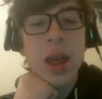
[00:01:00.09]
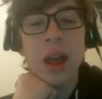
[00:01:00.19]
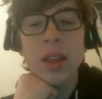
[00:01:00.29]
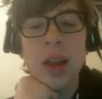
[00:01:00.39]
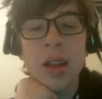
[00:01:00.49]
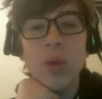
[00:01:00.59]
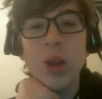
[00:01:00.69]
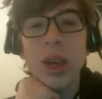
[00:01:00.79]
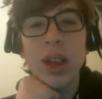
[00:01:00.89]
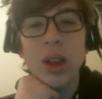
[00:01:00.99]
and then
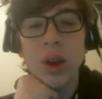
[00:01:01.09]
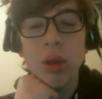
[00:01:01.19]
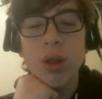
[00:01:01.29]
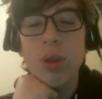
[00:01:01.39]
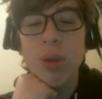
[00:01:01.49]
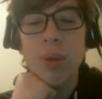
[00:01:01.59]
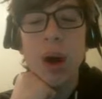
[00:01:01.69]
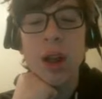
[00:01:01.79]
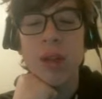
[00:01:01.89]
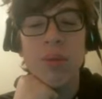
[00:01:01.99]
we can go through some
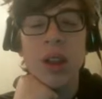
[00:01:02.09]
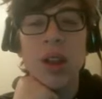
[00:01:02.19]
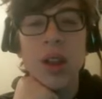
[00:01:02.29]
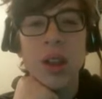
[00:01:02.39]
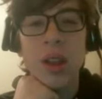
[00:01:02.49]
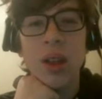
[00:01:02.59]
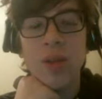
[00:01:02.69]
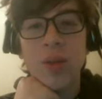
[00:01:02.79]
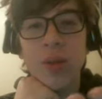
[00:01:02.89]
possibilities of